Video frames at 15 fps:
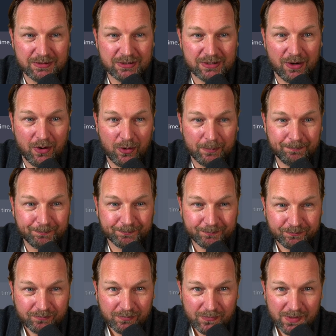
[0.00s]
So
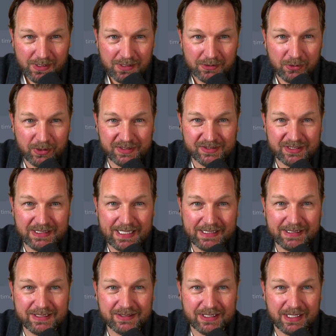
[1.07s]
you can select this